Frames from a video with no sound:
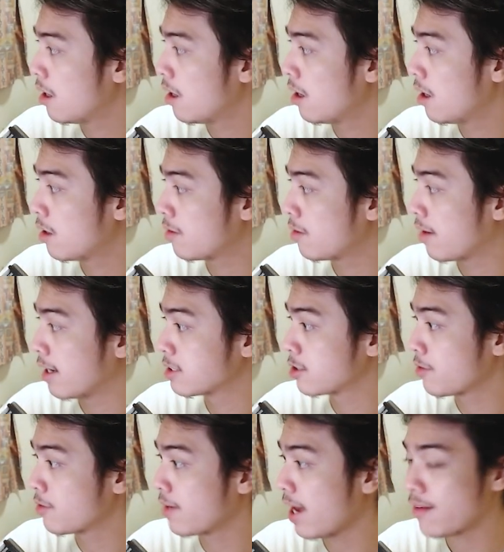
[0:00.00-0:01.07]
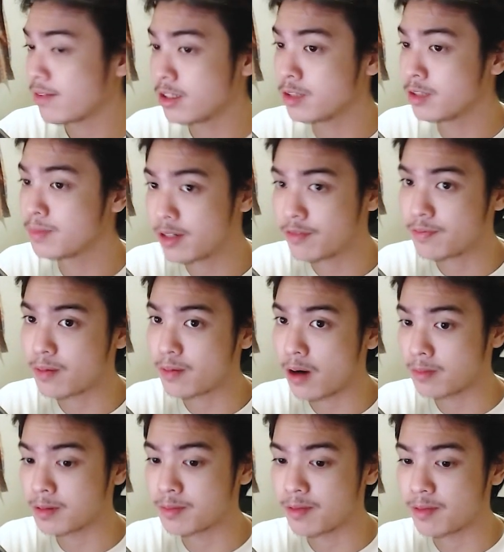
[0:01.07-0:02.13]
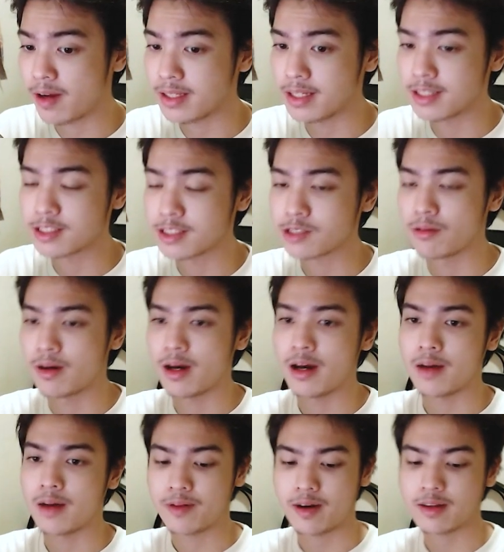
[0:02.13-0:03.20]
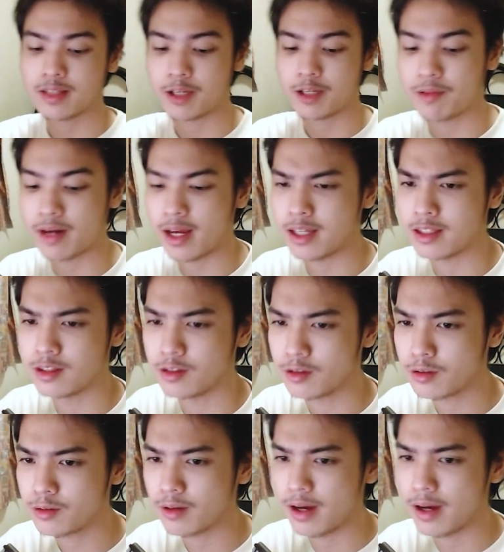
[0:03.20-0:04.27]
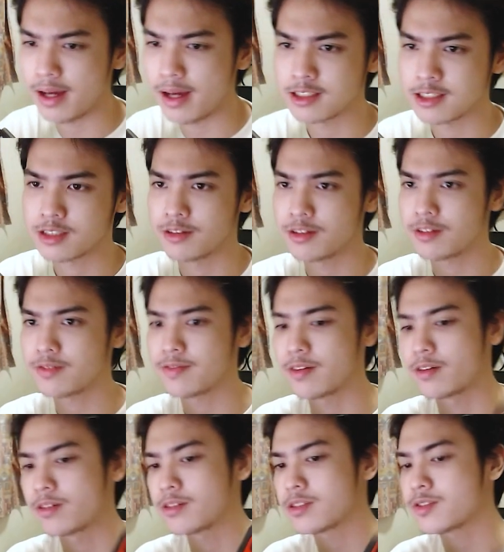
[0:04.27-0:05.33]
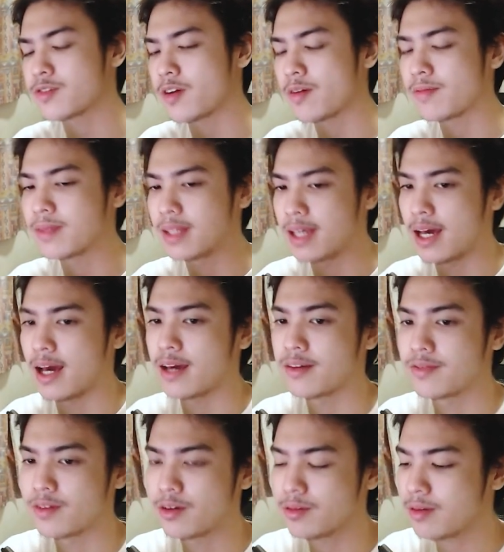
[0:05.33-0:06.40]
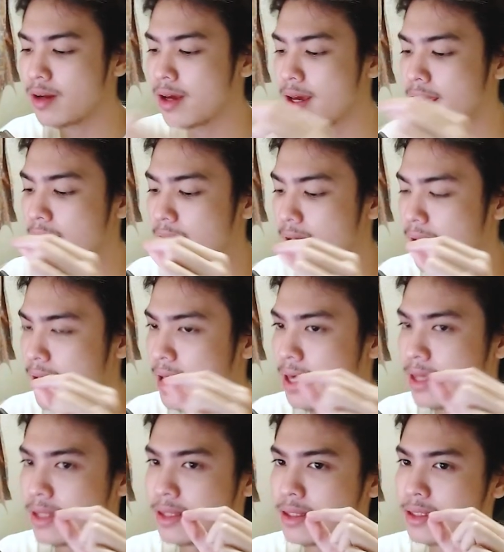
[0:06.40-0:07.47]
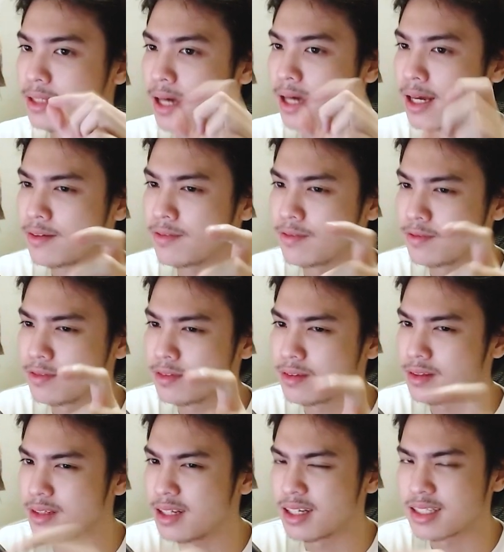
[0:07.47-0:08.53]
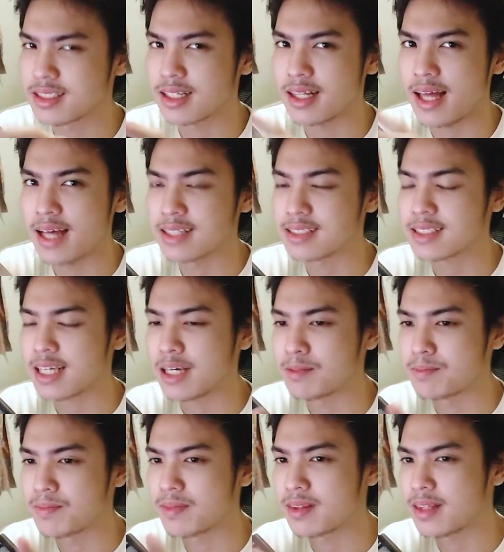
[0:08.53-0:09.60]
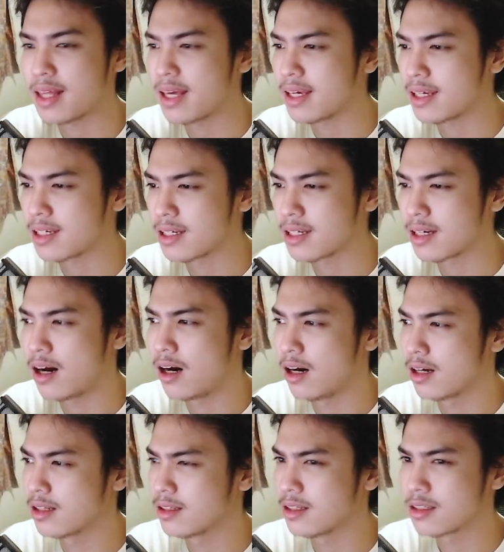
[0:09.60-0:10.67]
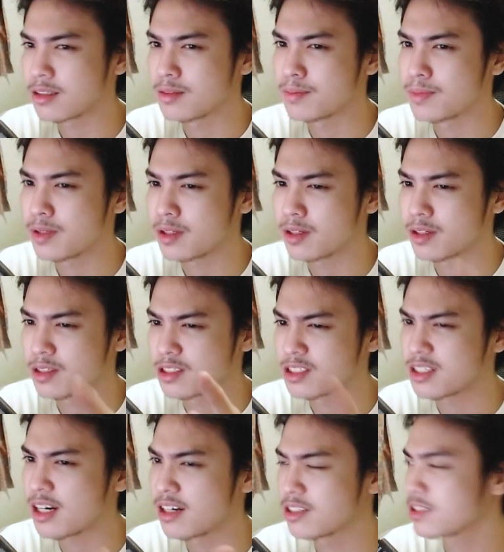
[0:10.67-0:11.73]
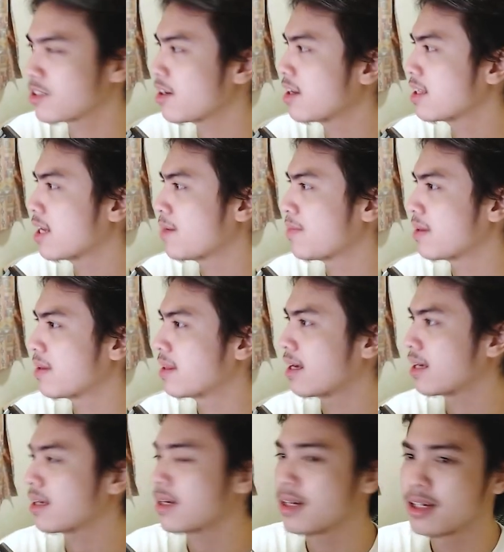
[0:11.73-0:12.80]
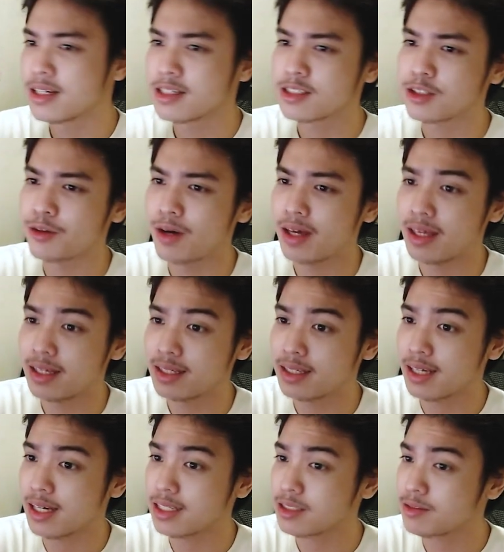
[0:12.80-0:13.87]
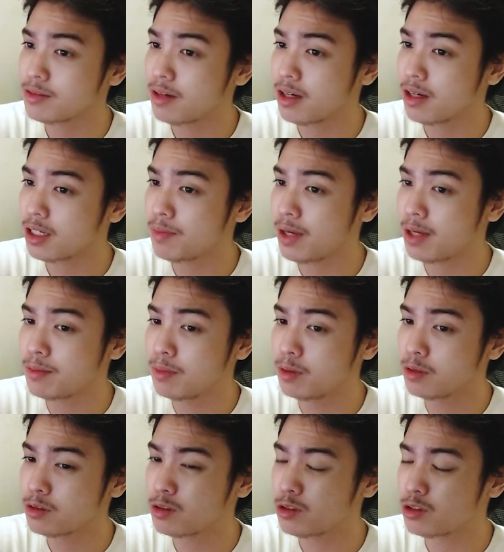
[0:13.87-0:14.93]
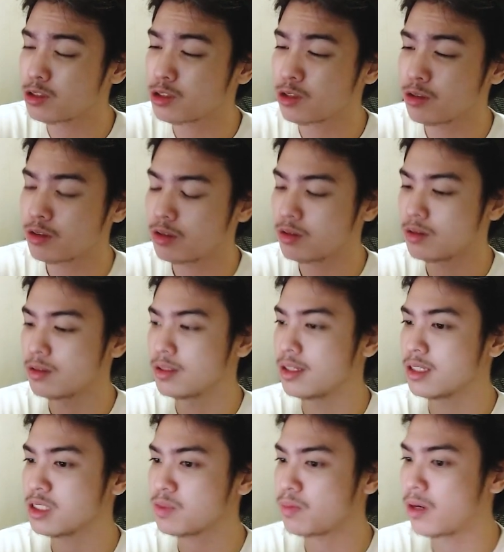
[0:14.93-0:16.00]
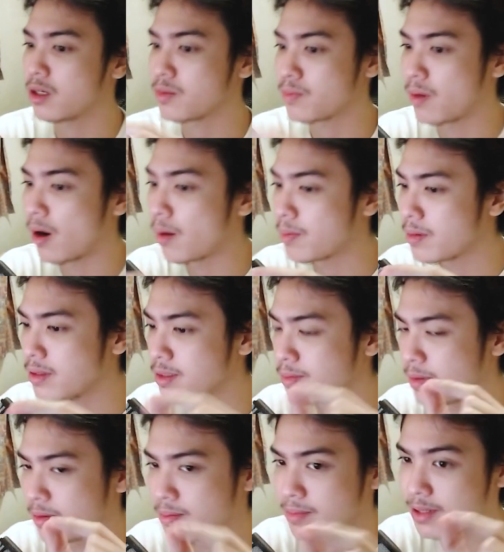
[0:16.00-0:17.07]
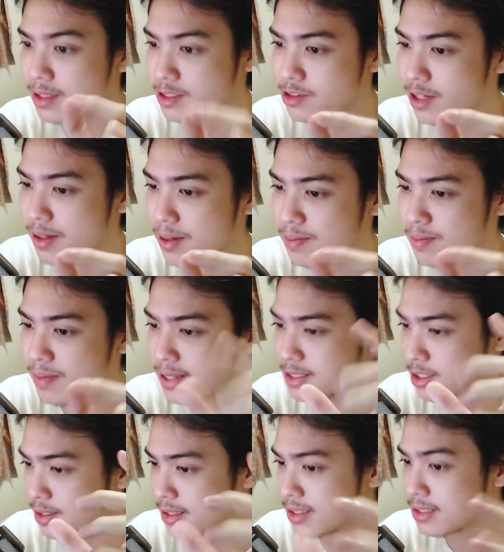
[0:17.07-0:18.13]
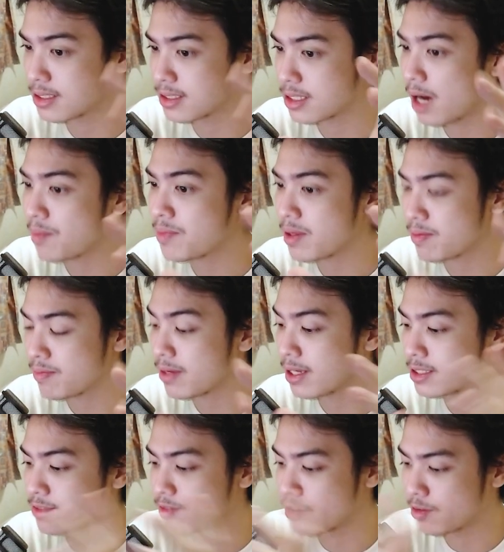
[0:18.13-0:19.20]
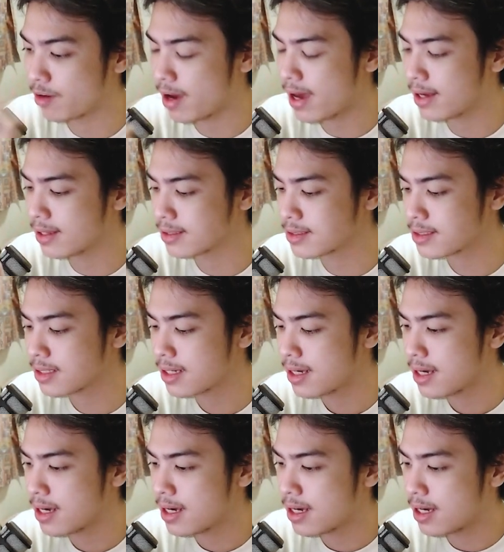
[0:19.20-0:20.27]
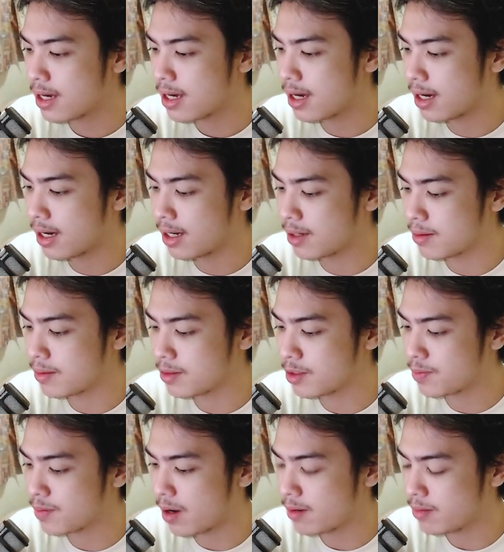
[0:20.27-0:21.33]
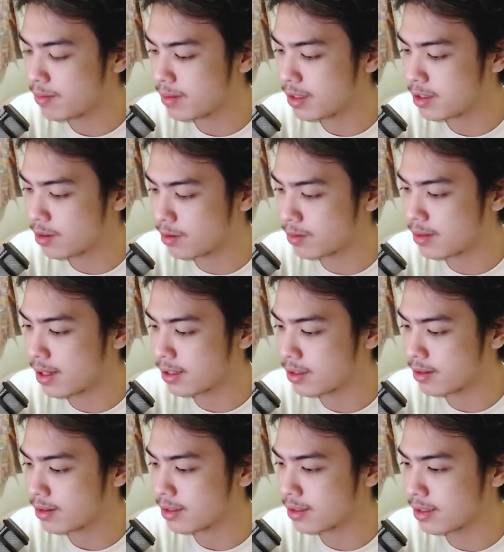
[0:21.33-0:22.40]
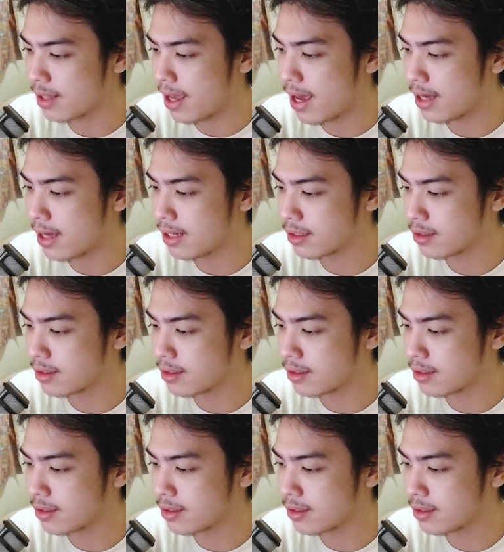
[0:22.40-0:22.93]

All right, so we have a little bit of problem right here. So currently, when I do and show you photos from the iPhone, it kind of does a landscape thing on the computer share screen type of thing. So I guess we're not going to be able to show you this part properly, but I'm going to try my best. So this is copy and paste photo edits. You probably know that you can edit